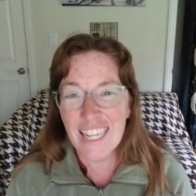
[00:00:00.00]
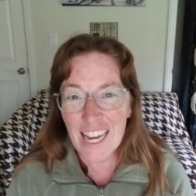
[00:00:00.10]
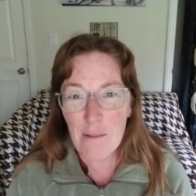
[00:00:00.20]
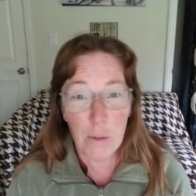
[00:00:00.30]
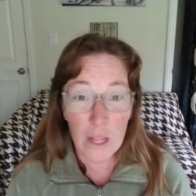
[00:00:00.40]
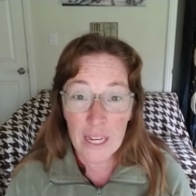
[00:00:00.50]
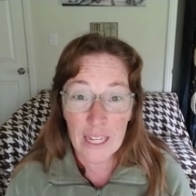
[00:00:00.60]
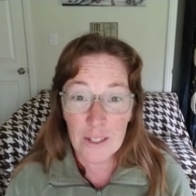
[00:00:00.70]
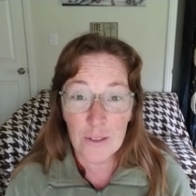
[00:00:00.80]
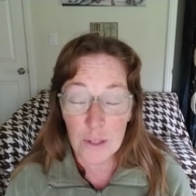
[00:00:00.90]
you can't plug
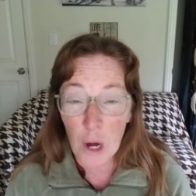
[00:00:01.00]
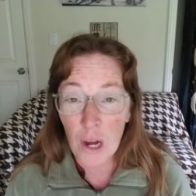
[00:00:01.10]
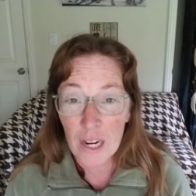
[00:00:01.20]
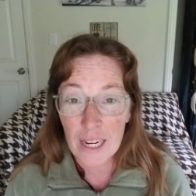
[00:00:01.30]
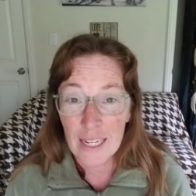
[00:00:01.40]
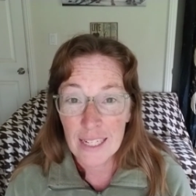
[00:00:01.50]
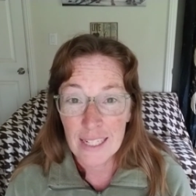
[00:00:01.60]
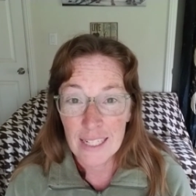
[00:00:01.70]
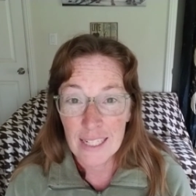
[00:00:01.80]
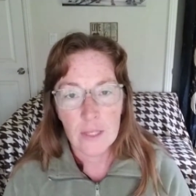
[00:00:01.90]
in your dog.
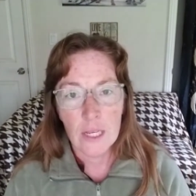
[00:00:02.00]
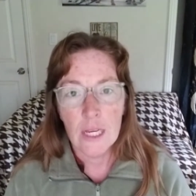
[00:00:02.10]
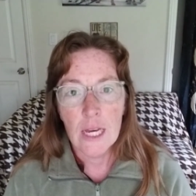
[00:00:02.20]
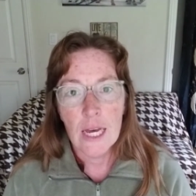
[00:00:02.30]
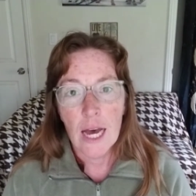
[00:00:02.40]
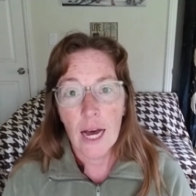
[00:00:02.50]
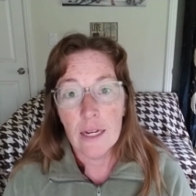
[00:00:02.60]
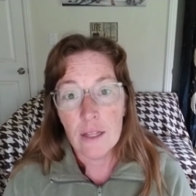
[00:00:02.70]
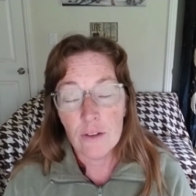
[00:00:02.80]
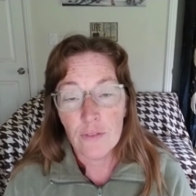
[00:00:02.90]

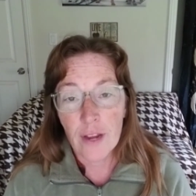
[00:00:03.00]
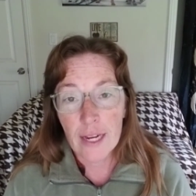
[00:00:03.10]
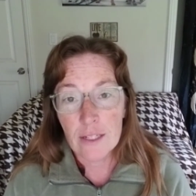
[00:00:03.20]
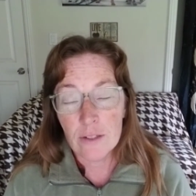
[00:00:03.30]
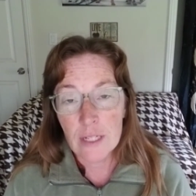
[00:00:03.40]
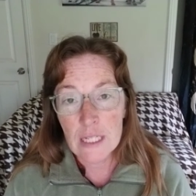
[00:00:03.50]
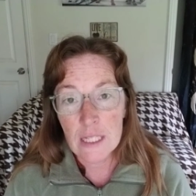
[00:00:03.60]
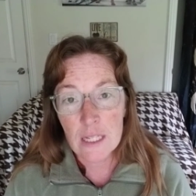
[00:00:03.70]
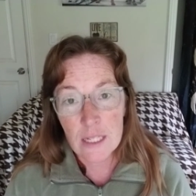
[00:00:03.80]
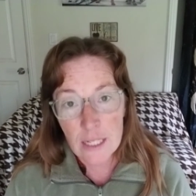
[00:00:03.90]
Another factor is
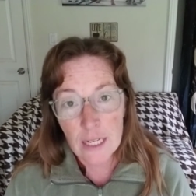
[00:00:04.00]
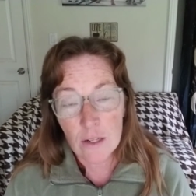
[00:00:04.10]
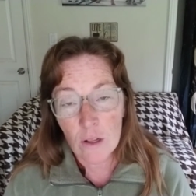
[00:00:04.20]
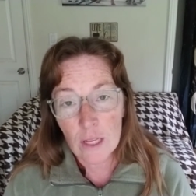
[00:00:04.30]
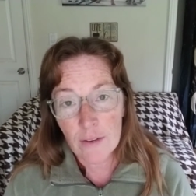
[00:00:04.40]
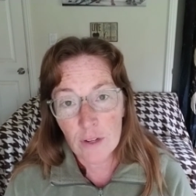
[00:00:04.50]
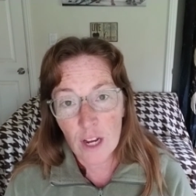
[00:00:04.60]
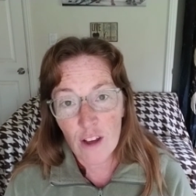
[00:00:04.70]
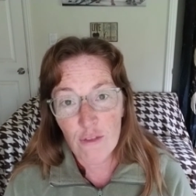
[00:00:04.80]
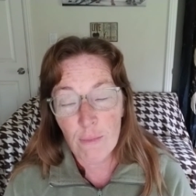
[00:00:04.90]
the signal given
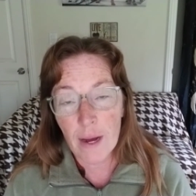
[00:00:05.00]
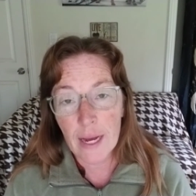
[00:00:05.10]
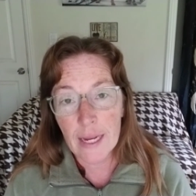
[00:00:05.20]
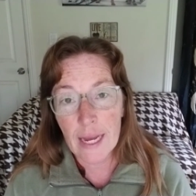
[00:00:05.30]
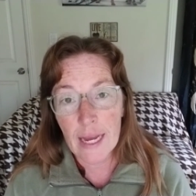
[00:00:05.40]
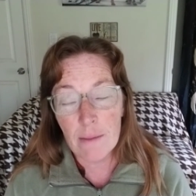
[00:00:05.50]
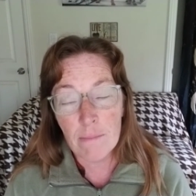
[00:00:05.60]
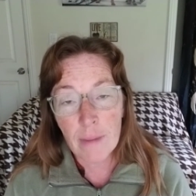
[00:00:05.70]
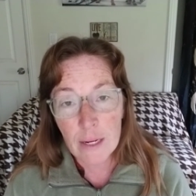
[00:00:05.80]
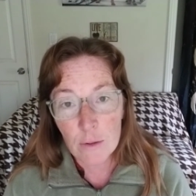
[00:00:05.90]
off by a
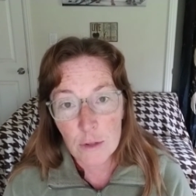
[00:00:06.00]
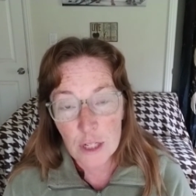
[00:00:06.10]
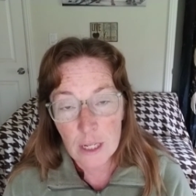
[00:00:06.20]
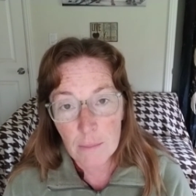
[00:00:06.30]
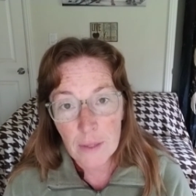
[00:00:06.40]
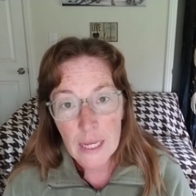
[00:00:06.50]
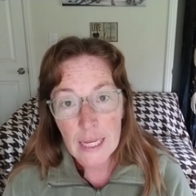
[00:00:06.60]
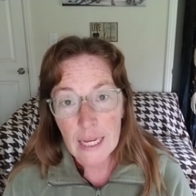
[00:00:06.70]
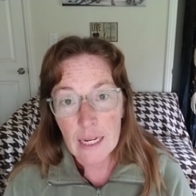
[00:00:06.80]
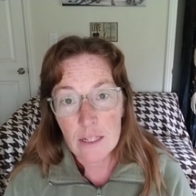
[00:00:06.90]
microchip.
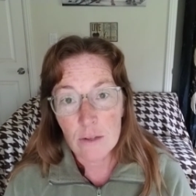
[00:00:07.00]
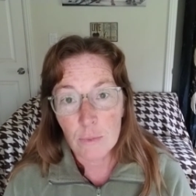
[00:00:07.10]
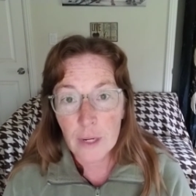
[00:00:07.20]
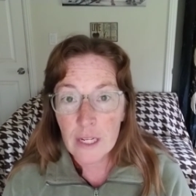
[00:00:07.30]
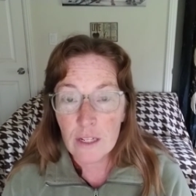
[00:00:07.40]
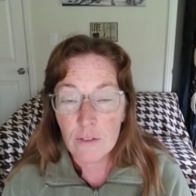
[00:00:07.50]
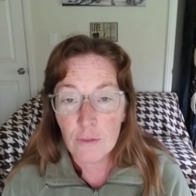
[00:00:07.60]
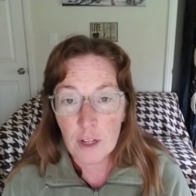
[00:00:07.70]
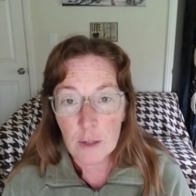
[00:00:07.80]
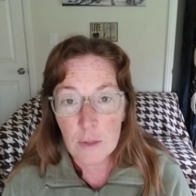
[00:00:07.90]
It is a radio
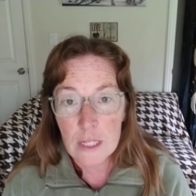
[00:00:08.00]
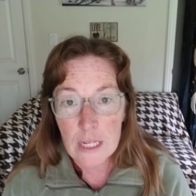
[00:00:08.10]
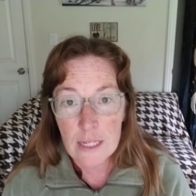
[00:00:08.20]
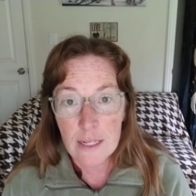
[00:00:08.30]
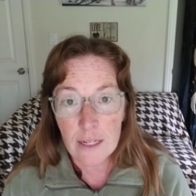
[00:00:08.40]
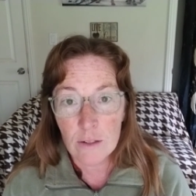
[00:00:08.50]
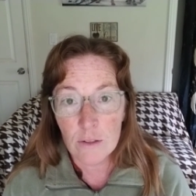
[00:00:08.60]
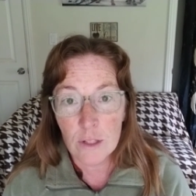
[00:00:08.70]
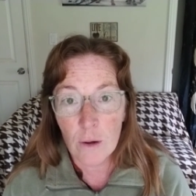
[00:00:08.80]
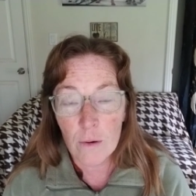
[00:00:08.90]
frequency signal
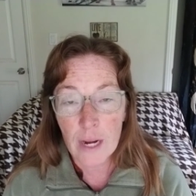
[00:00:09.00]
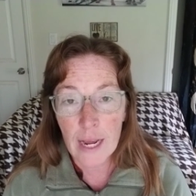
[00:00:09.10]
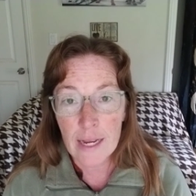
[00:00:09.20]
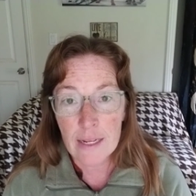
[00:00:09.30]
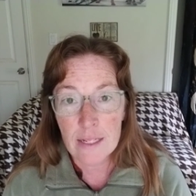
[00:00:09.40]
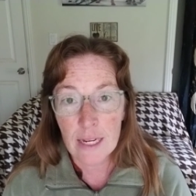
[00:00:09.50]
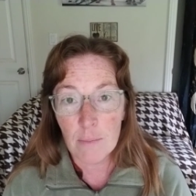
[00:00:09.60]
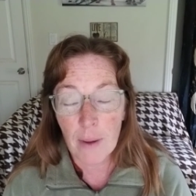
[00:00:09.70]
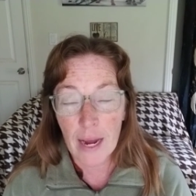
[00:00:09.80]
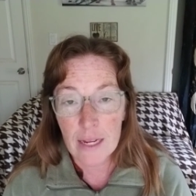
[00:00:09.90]
known as a
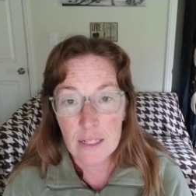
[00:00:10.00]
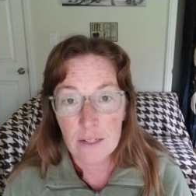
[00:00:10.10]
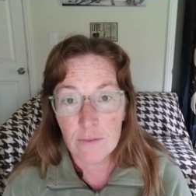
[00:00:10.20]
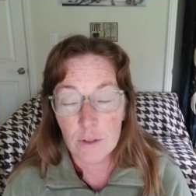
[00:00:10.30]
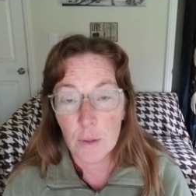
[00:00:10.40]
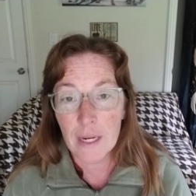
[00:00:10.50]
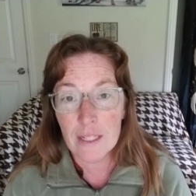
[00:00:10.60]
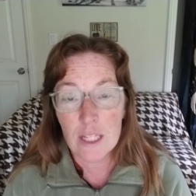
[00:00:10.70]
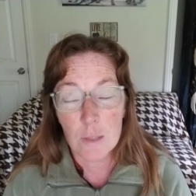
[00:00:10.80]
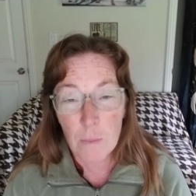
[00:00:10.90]
passive
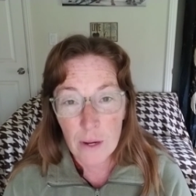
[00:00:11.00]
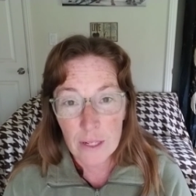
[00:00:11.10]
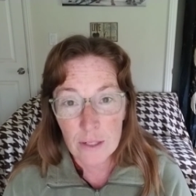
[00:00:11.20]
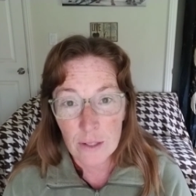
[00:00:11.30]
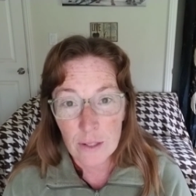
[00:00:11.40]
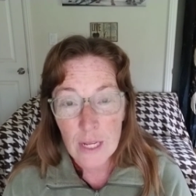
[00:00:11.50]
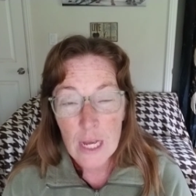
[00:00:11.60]
transponder.